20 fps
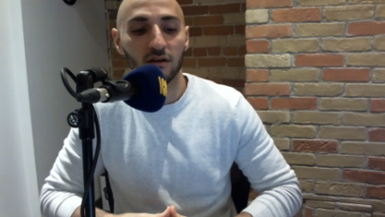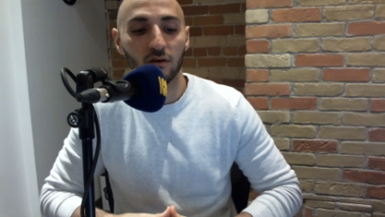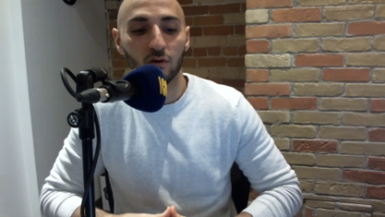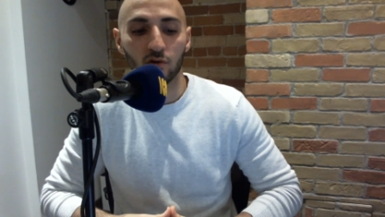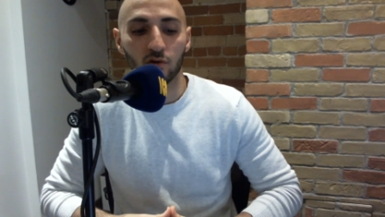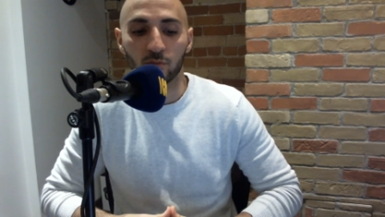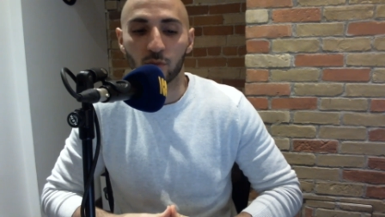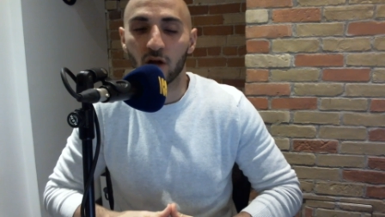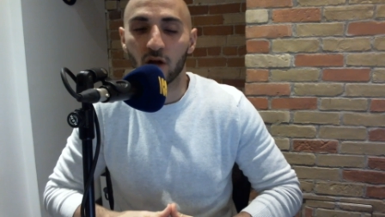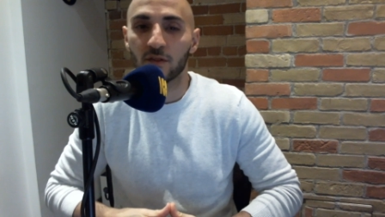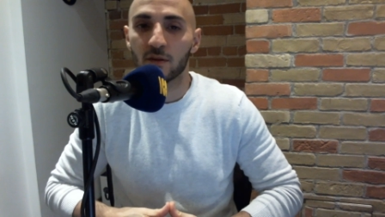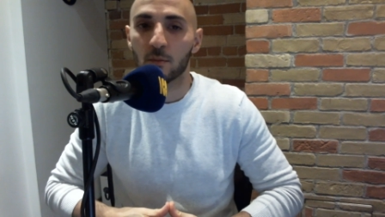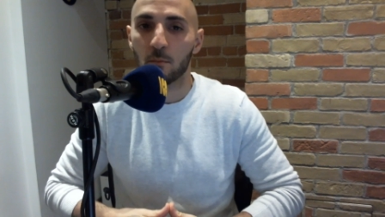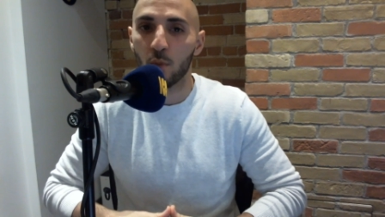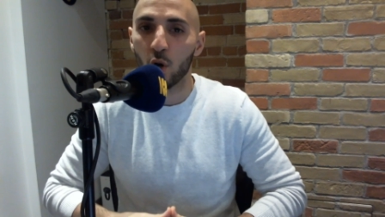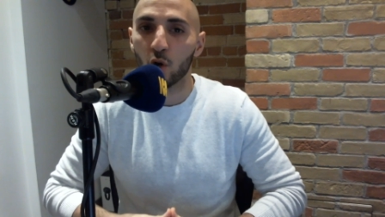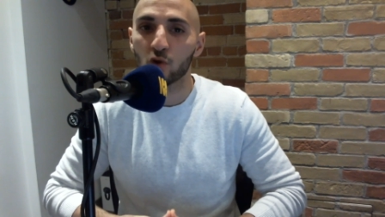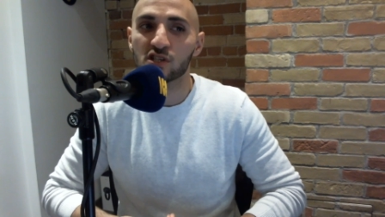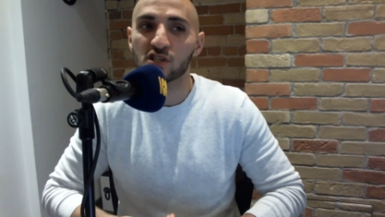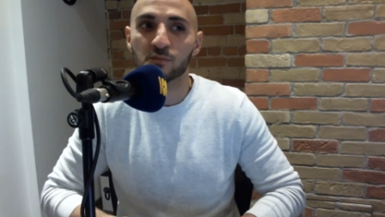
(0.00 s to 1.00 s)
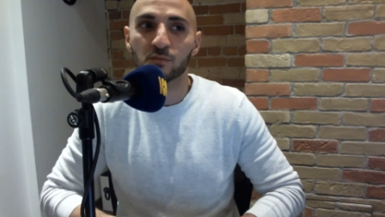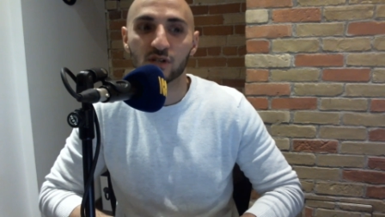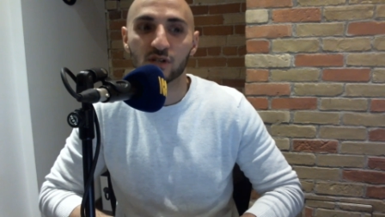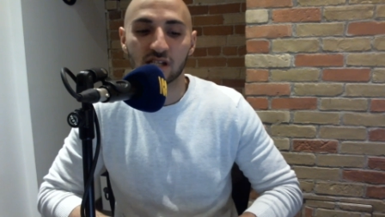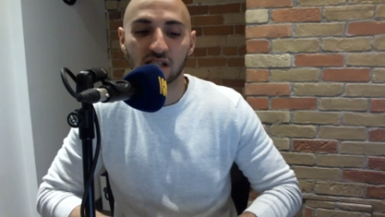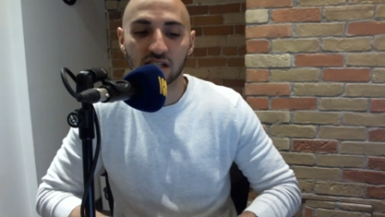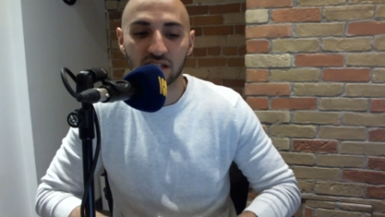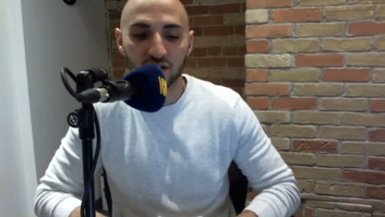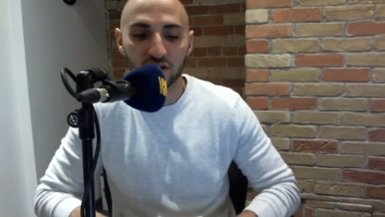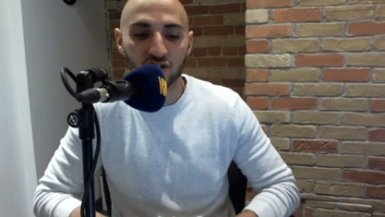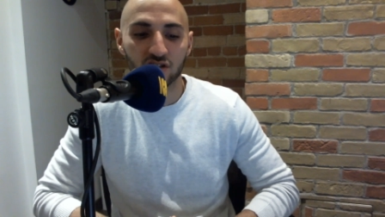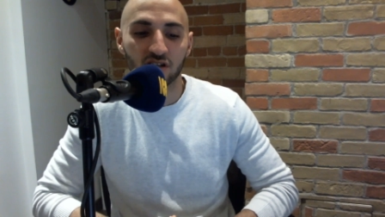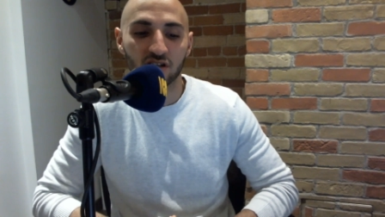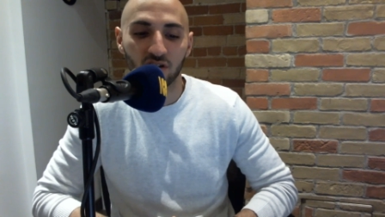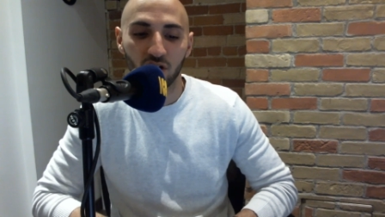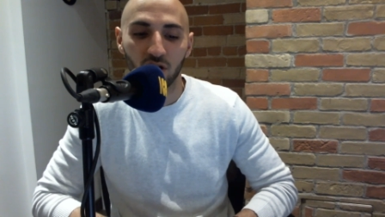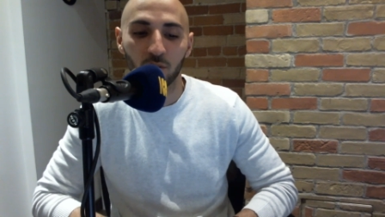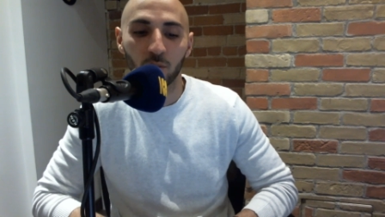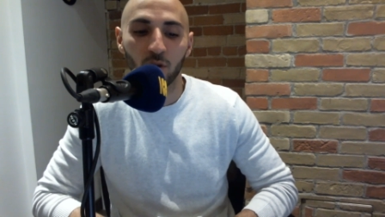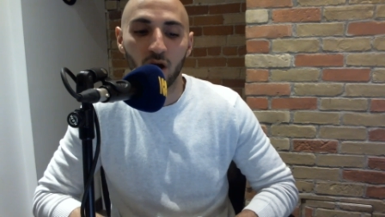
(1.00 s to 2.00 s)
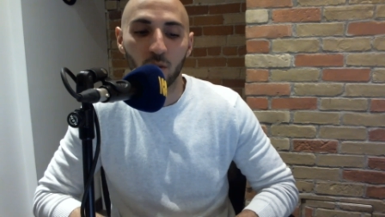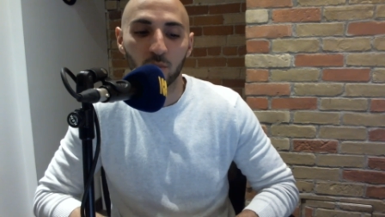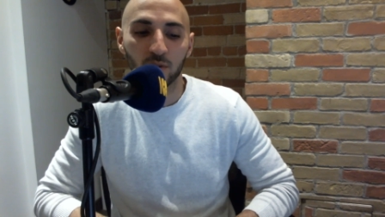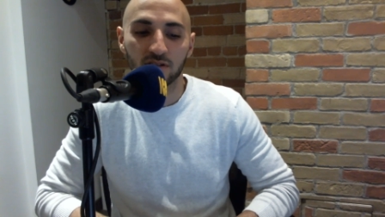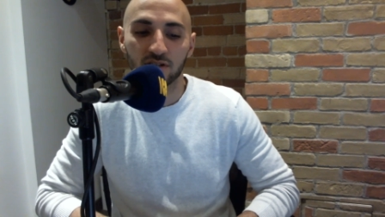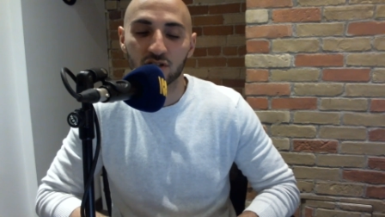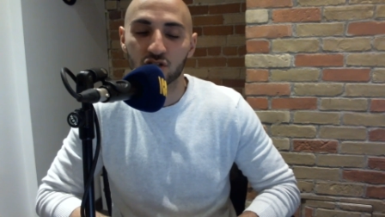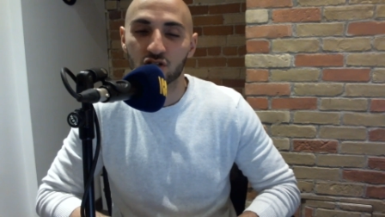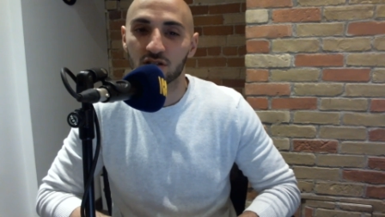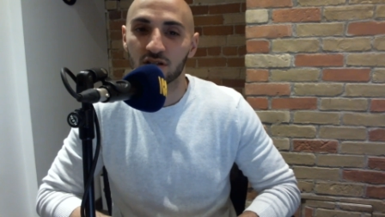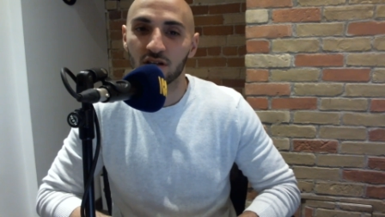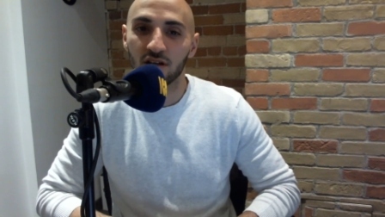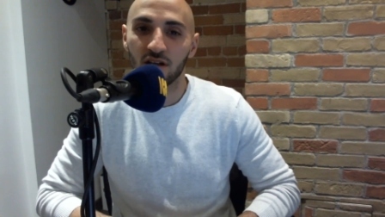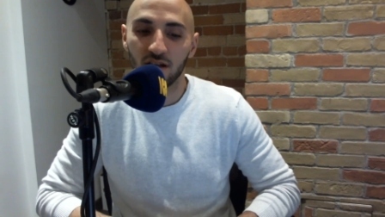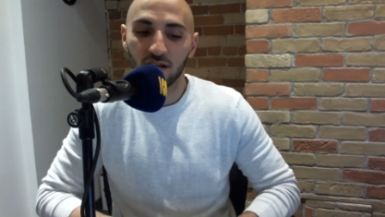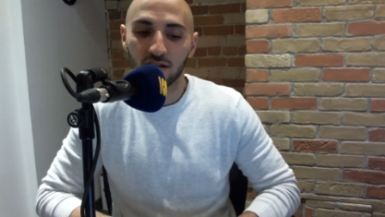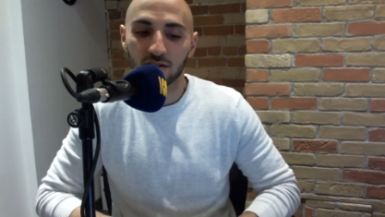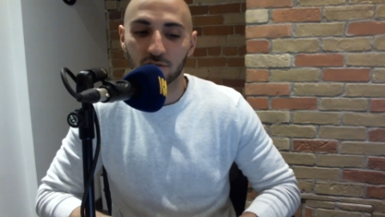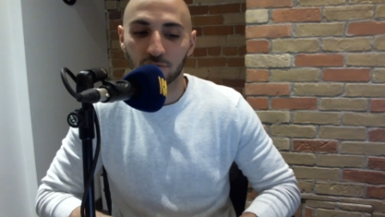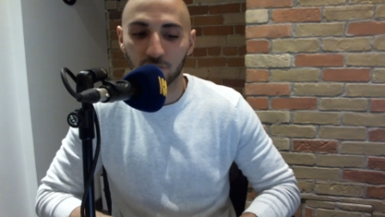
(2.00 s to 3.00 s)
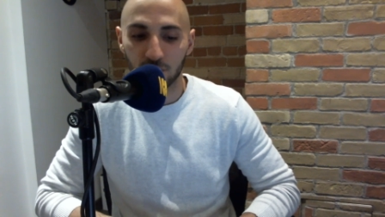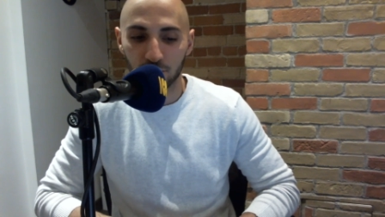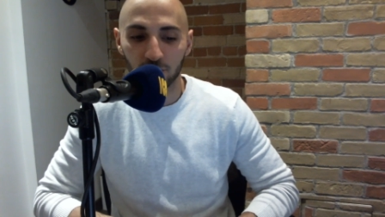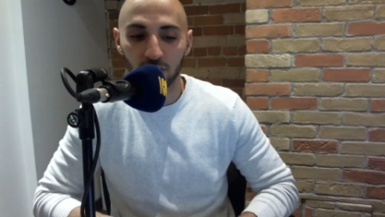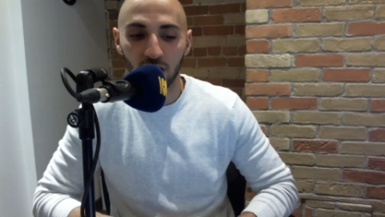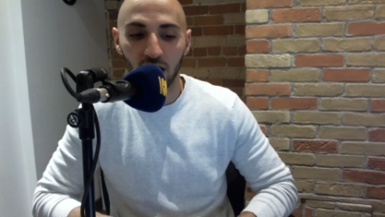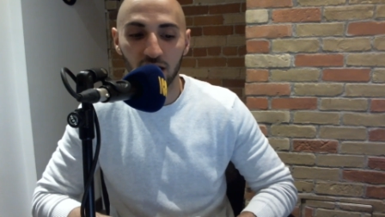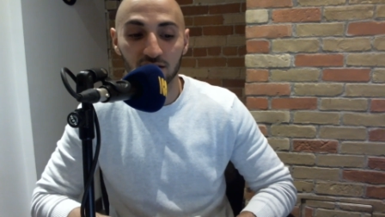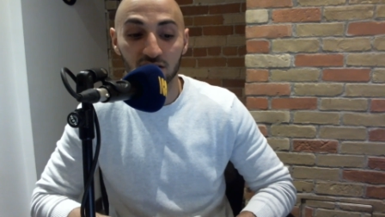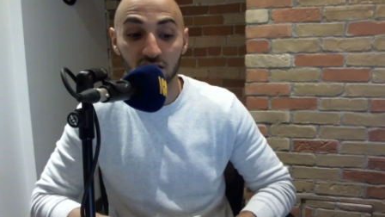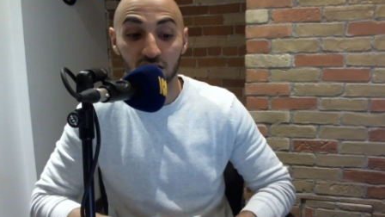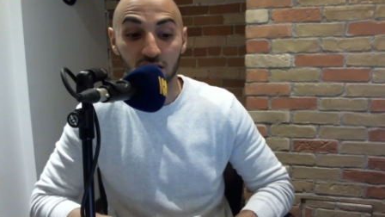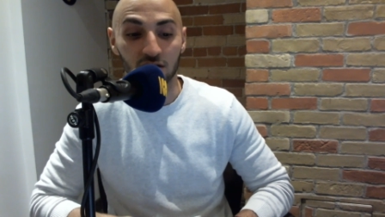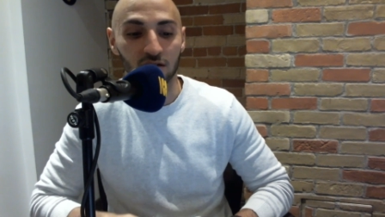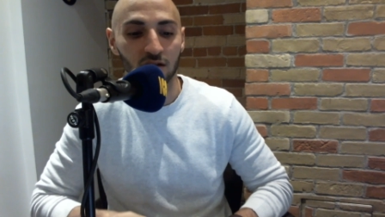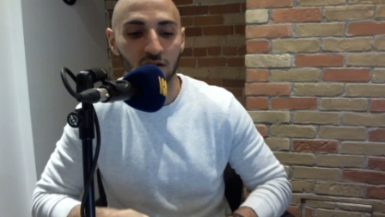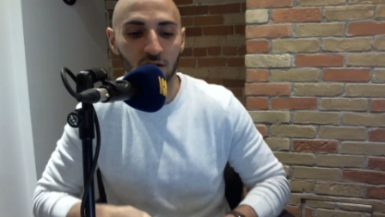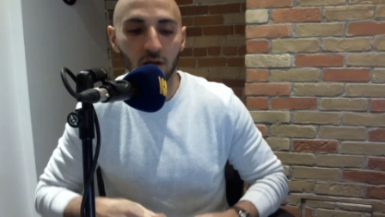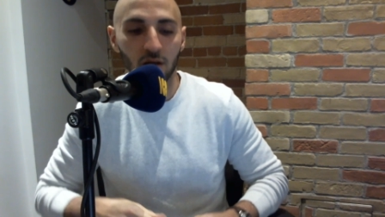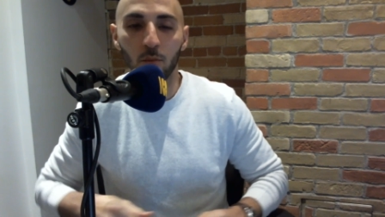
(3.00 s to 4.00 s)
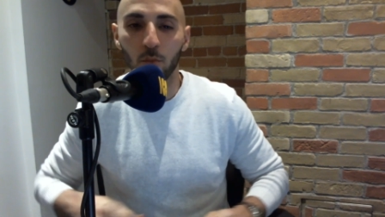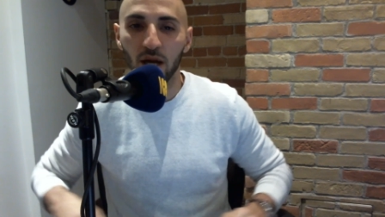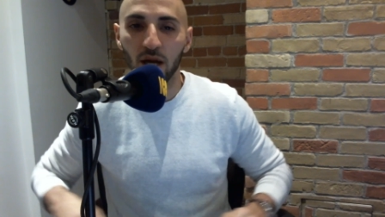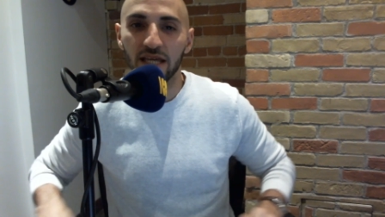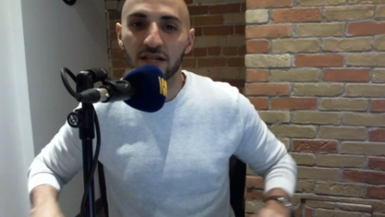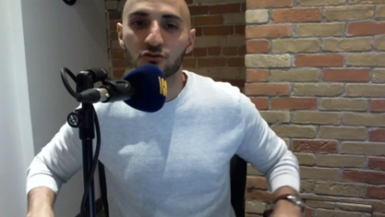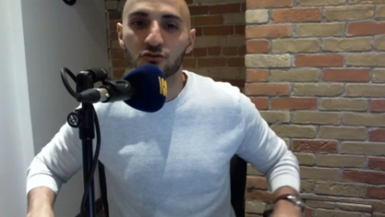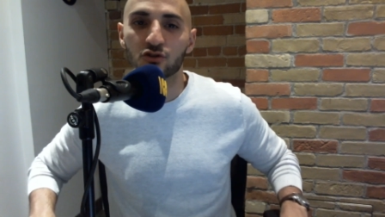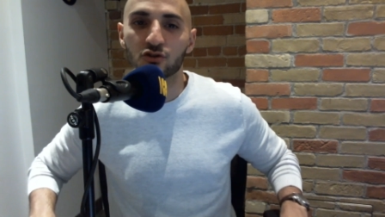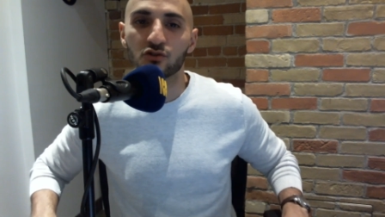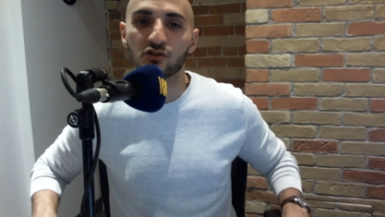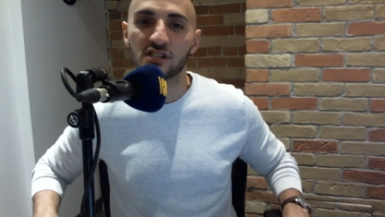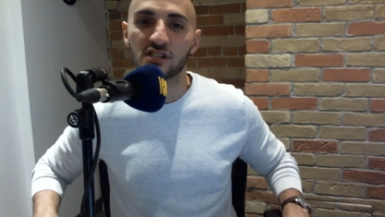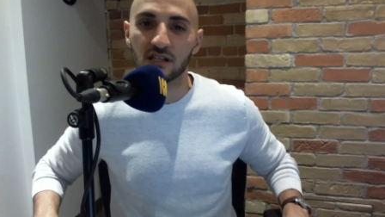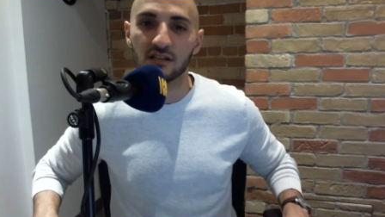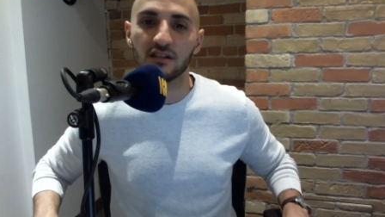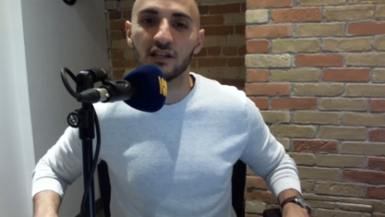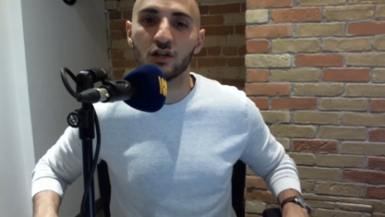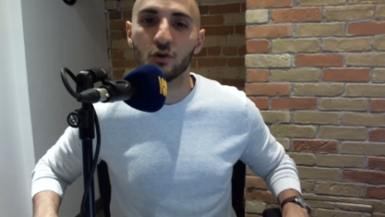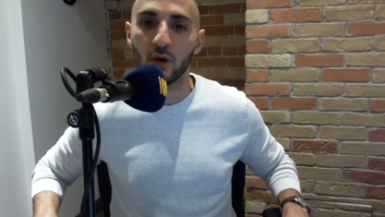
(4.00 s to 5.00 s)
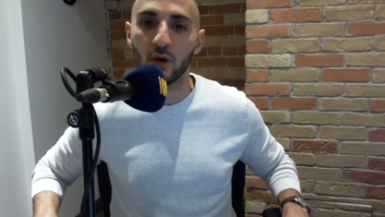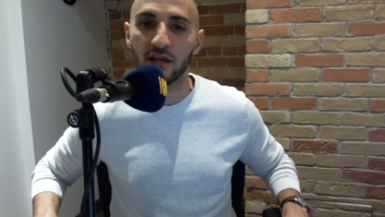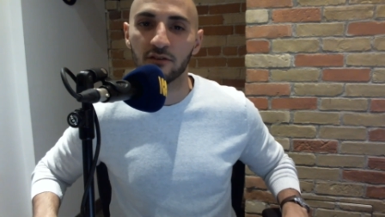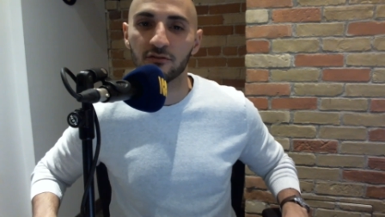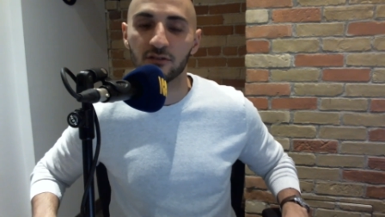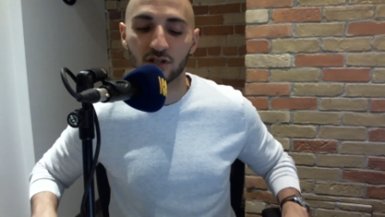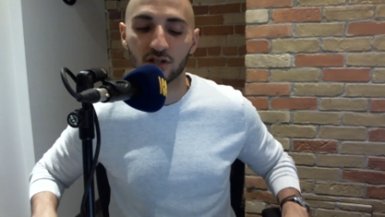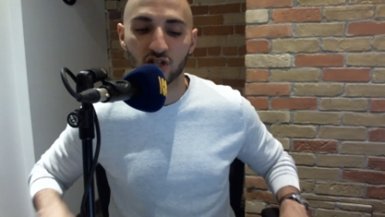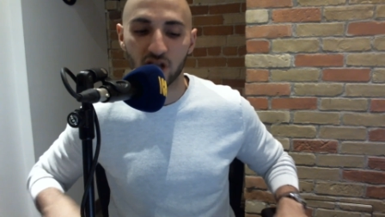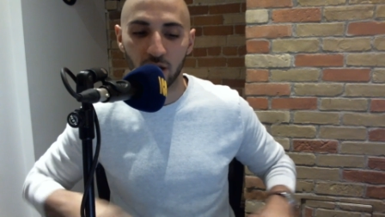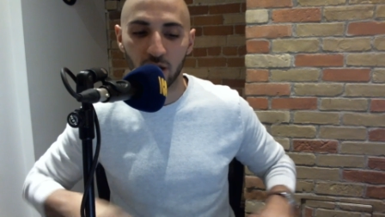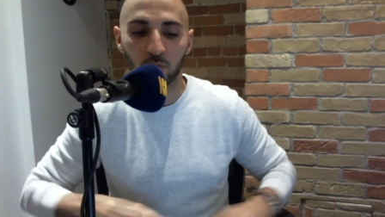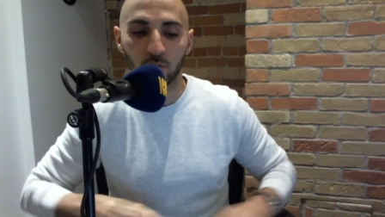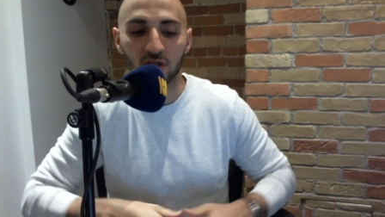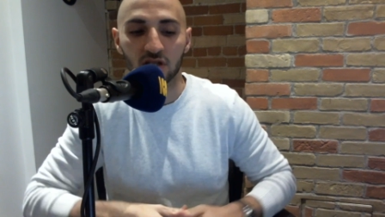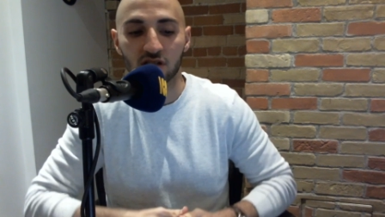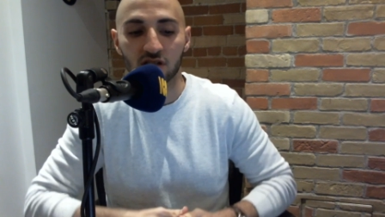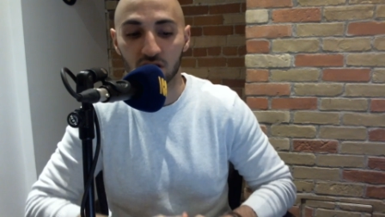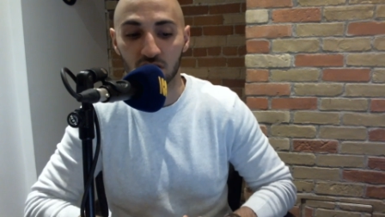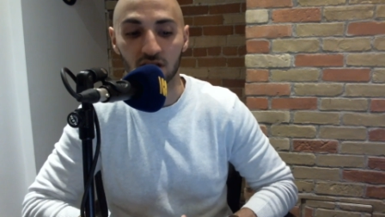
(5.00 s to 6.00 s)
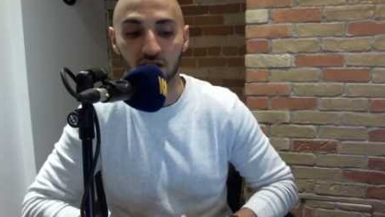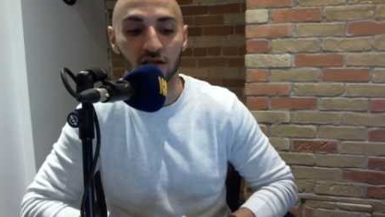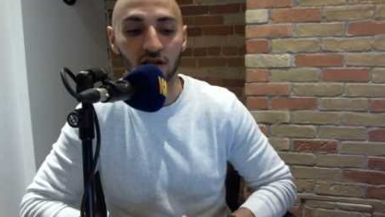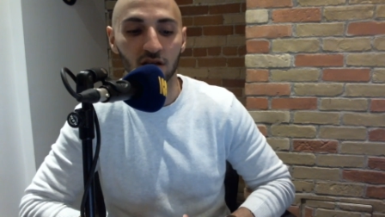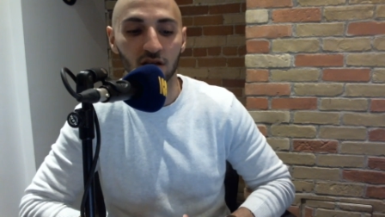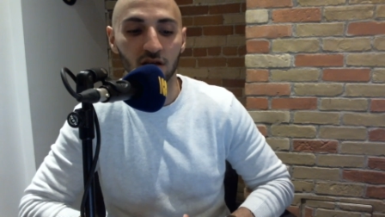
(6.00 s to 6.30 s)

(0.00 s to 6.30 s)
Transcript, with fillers: who have brought the most prestigious club competition to FIFA 19 by introducing the UEFA Champions League.